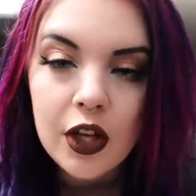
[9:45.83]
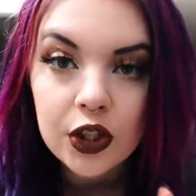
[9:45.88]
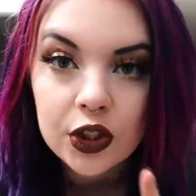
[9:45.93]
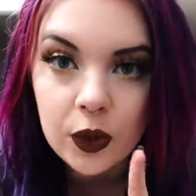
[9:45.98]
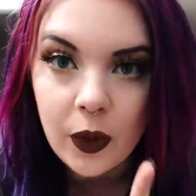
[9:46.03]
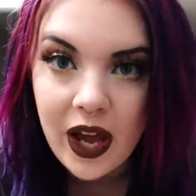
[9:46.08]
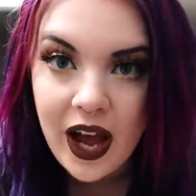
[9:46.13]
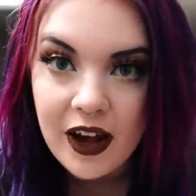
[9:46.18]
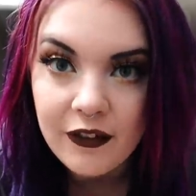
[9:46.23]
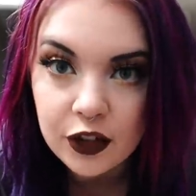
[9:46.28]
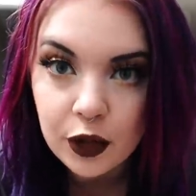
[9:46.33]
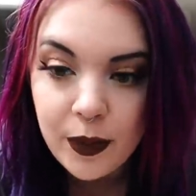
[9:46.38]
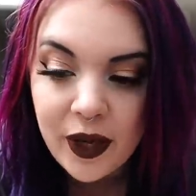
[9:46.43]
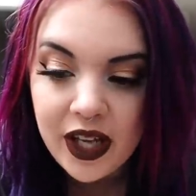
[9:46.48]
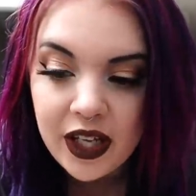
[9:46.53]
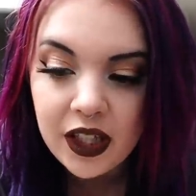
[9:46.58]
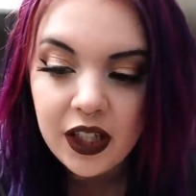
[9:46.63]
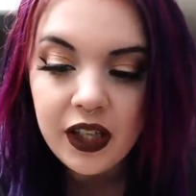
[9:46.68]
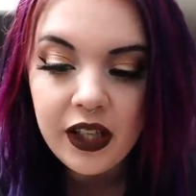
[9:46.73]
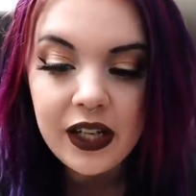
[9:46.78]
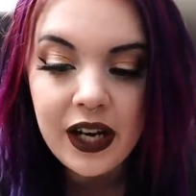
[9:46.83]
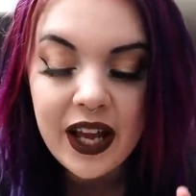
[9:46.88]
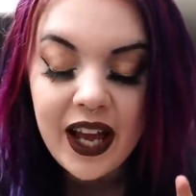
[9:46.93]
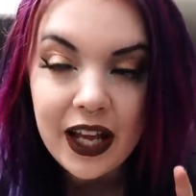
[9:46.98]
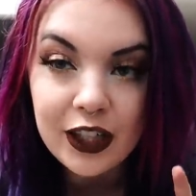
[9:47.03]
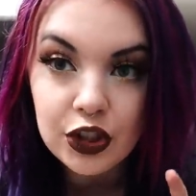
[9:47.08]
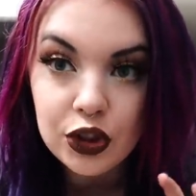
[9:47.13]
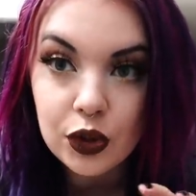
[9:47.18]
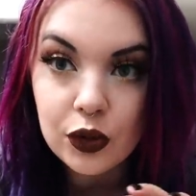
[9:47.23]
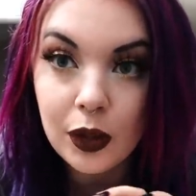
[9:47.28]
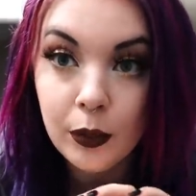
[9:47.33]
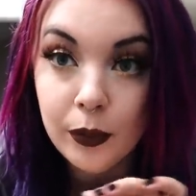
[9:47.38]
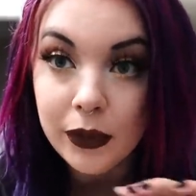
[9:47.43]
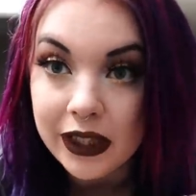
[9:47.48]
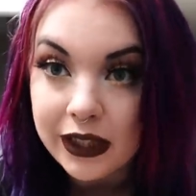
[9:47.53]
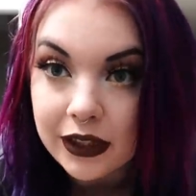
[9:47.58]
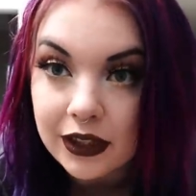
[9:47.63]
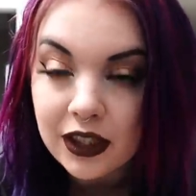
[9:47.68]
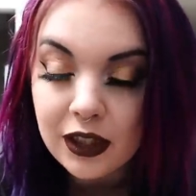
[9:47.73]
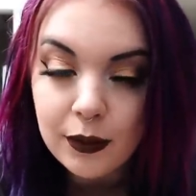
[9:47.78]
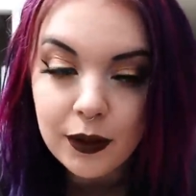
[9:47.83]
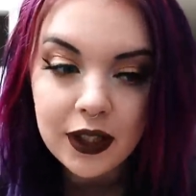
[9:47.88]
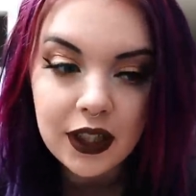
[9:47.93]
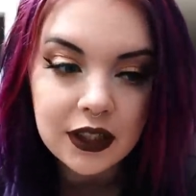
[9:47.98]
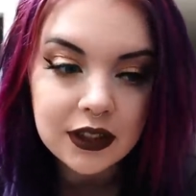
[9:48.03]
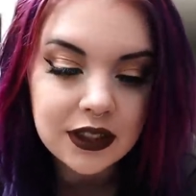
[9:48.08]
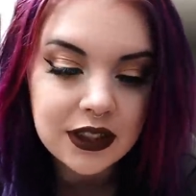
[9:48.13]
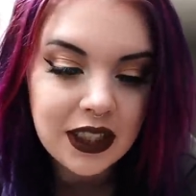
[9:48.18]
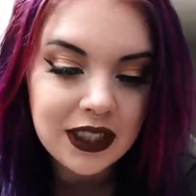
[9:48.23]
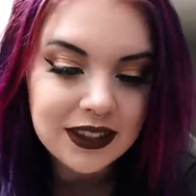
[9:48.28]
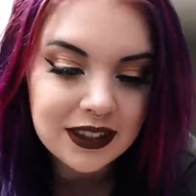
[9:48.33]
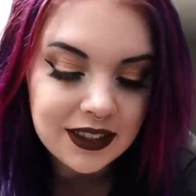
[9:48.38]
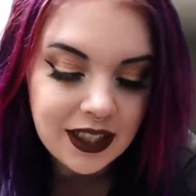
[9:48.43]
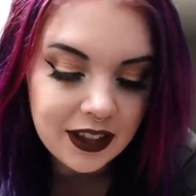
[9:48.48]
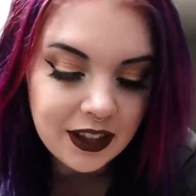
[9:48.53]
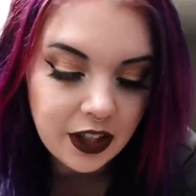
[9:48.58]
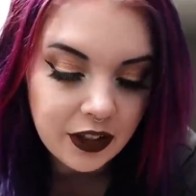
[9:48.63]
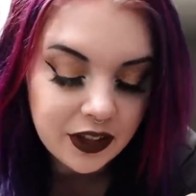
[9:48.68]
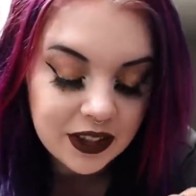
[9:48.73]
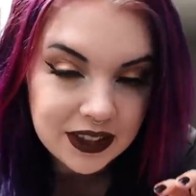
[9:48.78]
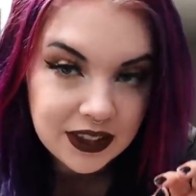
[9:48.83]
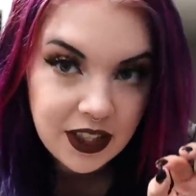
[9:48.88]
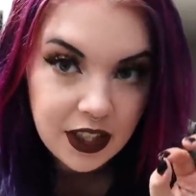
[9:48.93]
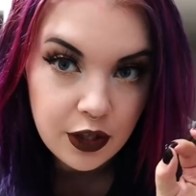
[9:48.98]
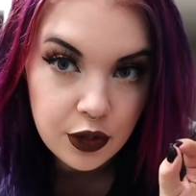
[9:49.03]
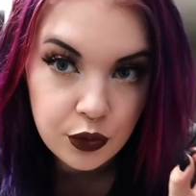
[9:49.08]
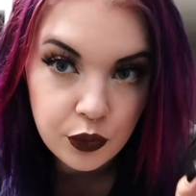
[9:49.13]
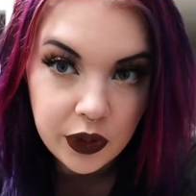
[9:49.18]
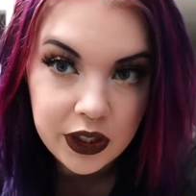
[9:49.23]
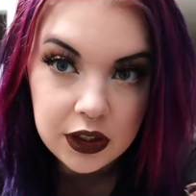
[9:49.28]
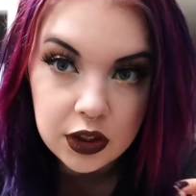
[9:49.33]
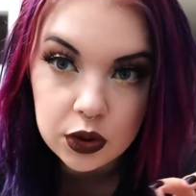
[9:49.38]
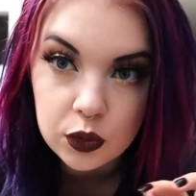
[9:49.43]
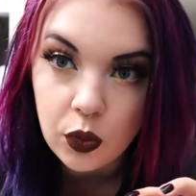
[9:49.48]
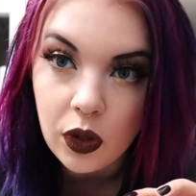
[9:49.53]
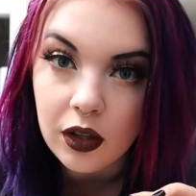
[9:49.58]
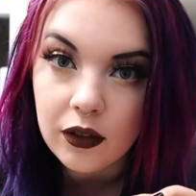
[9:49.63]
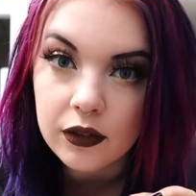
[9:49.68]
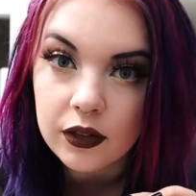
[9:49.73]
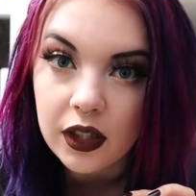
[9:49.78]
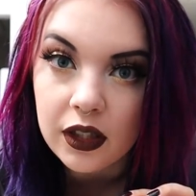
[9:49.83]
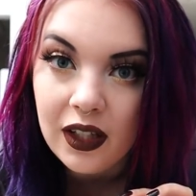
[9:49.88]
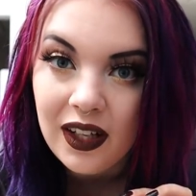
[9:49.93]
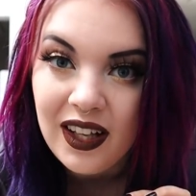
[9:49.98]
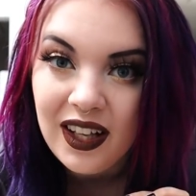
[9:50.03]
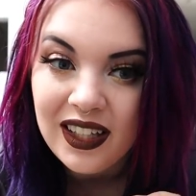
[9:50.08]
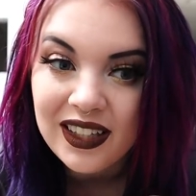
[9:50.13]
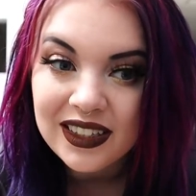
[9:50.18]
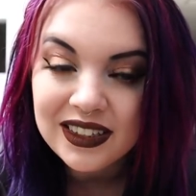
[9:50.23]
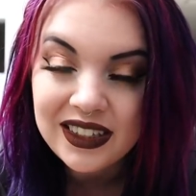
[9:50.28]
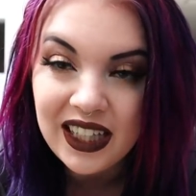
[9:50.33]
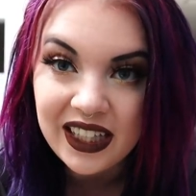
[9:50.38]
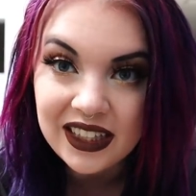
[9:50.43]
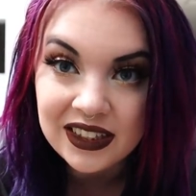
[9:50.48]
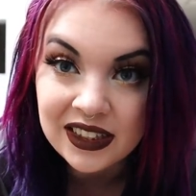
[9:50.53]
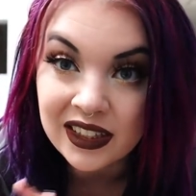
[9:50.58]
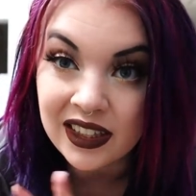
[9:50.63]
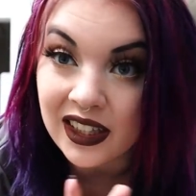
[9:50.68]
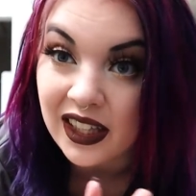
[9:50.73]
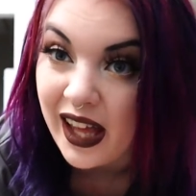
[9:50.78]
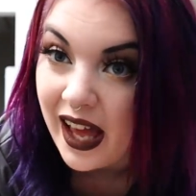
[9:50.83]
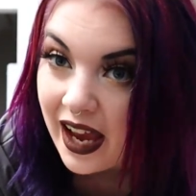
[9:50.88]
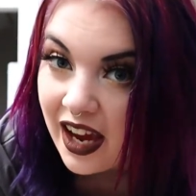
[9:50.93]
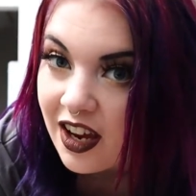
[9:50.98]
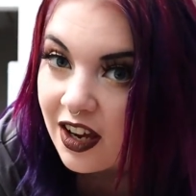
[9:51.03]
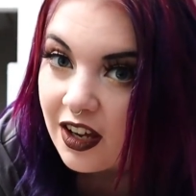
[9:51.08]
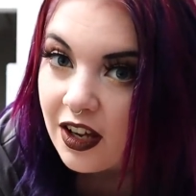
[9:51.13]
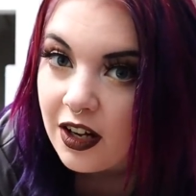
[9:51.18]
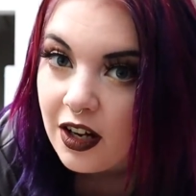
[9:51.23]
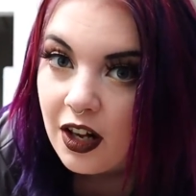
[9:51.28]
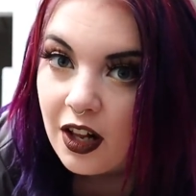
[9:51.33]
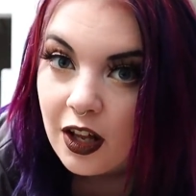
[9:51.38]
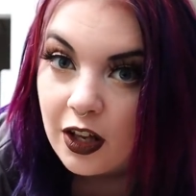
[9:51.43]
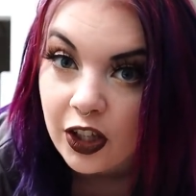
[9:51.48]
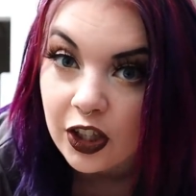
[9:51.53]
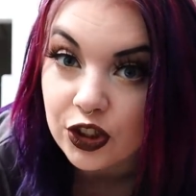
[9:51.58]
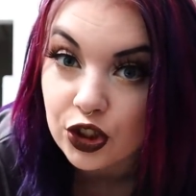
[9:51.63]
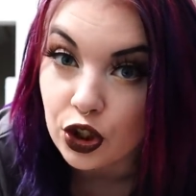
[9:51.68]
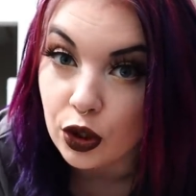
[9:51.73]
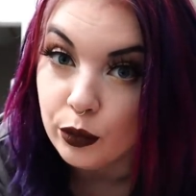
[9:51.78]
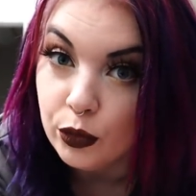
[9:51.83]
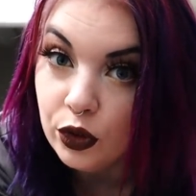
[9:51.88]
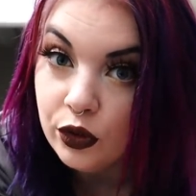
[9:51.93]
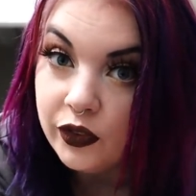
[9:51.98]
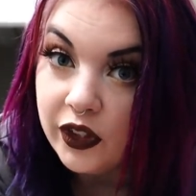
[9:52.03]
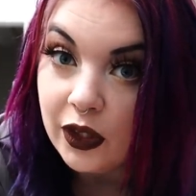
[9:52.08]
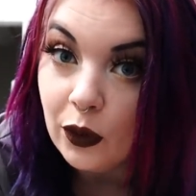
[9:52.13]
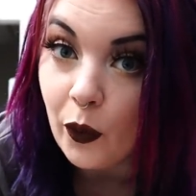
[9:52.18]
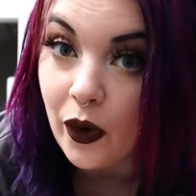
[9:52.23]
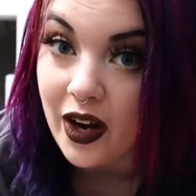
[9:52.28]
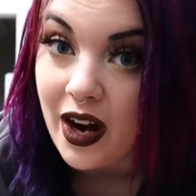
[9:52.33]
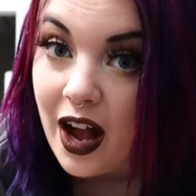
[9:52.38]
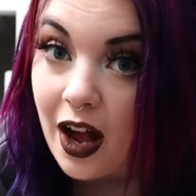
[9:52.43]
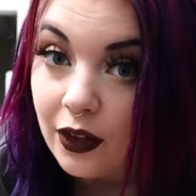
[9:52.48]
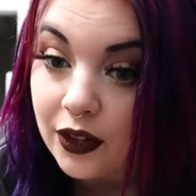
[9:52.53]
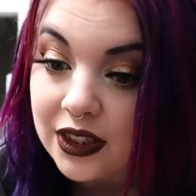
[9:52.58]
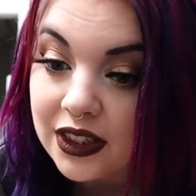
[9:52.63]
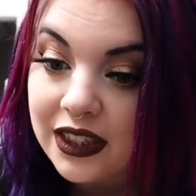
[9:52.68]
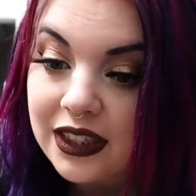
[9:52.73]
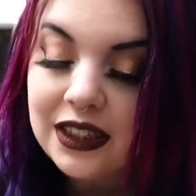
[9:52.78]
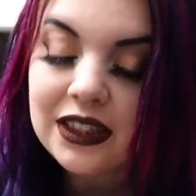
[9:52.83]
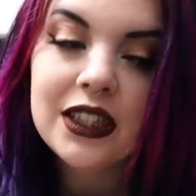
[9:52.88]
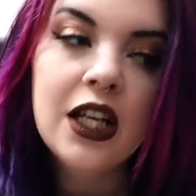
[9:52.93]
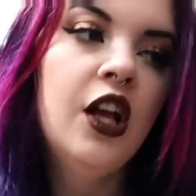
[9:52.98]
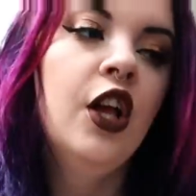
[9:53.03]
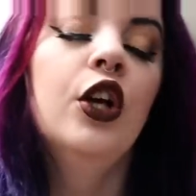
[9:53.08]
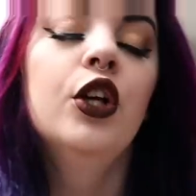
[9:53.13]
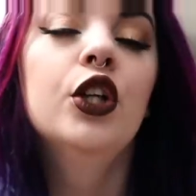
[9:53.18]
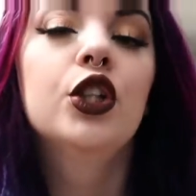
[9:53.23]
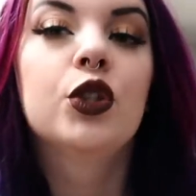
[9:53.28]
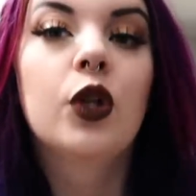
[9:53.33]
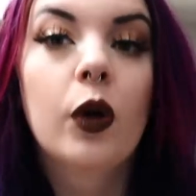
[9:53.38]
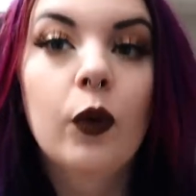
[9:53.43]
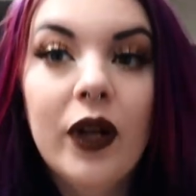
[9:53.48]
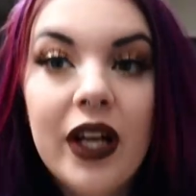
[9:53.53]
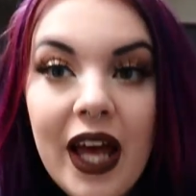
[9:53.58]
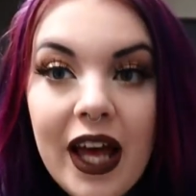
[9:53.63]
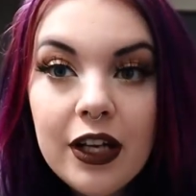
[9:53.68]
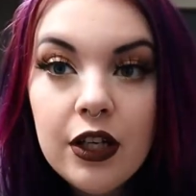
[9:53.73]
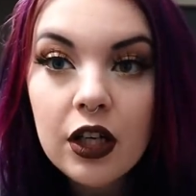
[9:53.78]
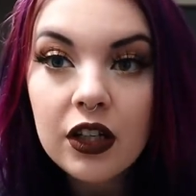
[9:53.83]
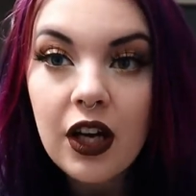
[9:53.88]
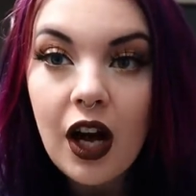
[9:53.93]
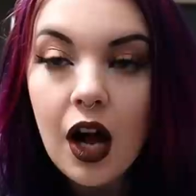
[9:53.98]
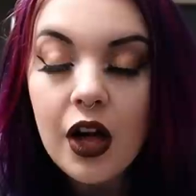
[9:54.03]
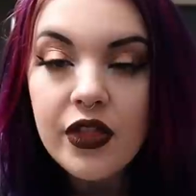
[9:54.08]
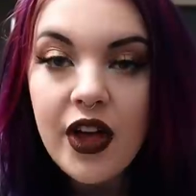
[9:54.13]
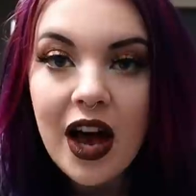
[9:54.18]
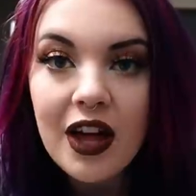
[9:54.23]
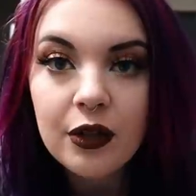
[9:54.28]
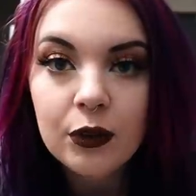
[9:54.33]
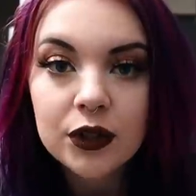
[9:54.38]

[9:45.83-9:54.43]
So I after paid it and I had to do it immediately because they said there is a 3 to 12 day delay because they're moving warehouses. So I went ahead and got that.